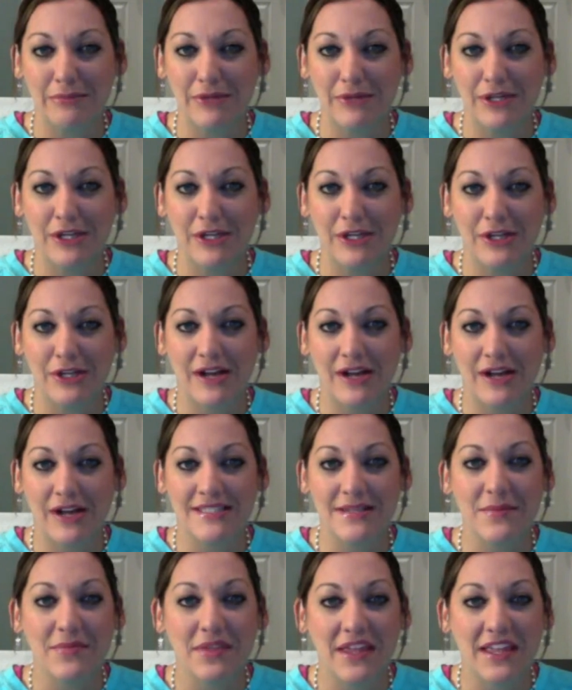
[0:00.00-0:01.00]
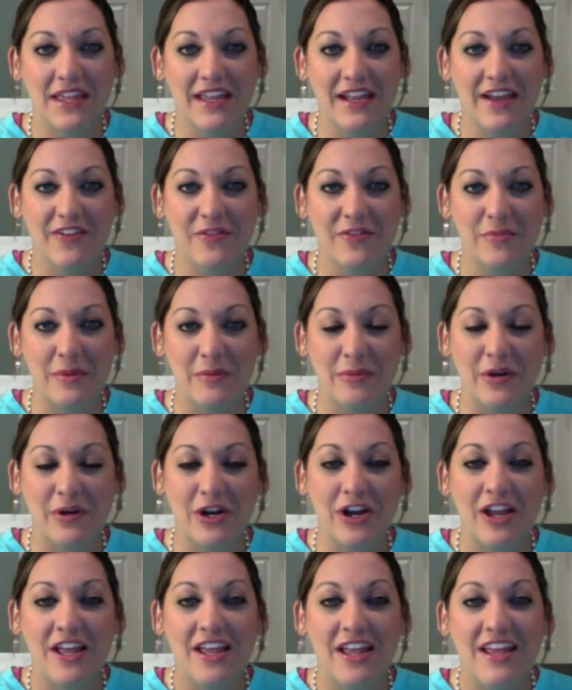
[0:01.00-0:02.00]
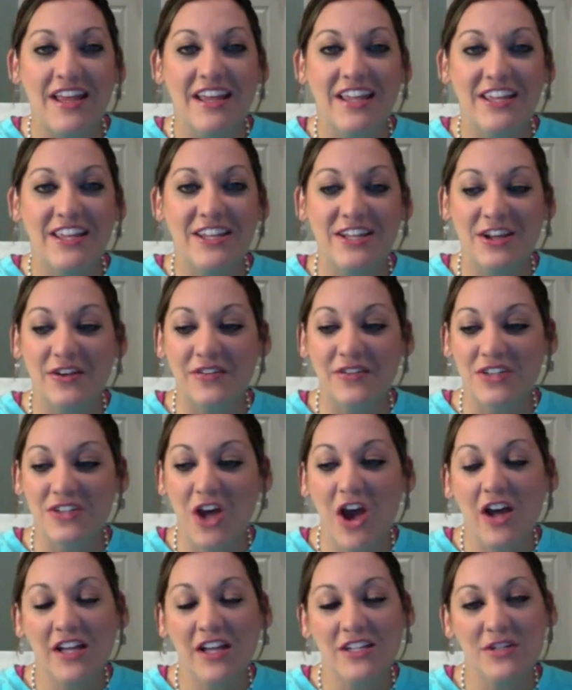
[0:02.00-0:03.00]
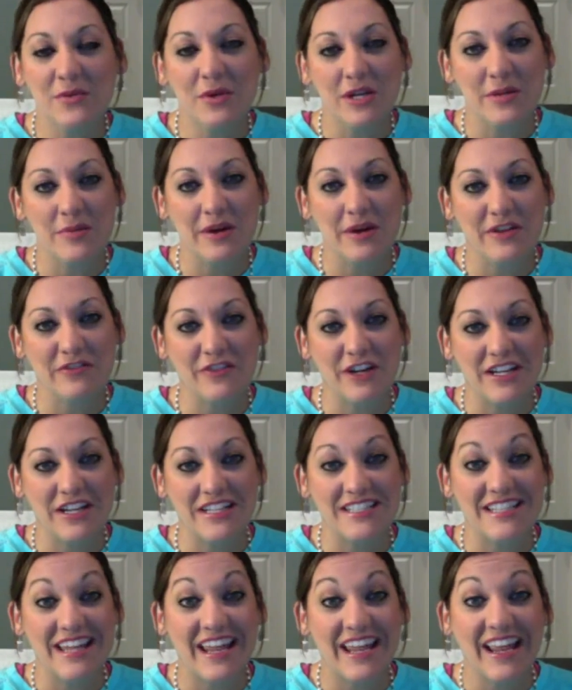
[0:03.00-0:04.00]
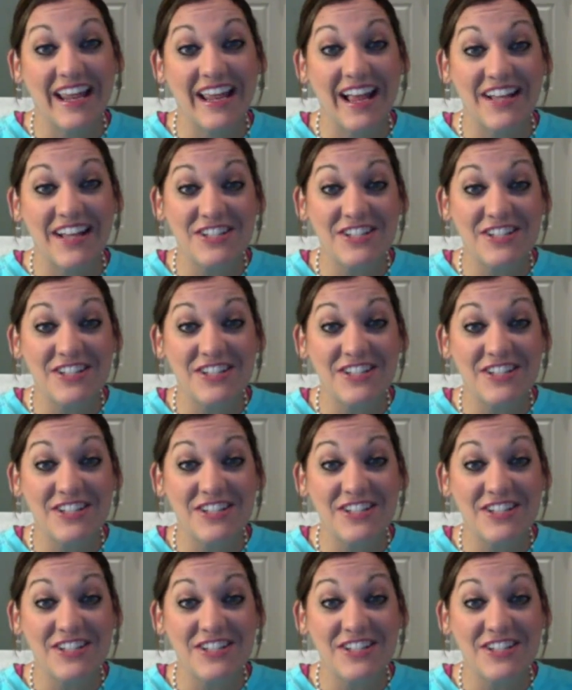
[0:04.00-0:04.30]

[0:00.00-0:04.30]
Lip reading: write something. And I remember, talking to one of my friends saying, I've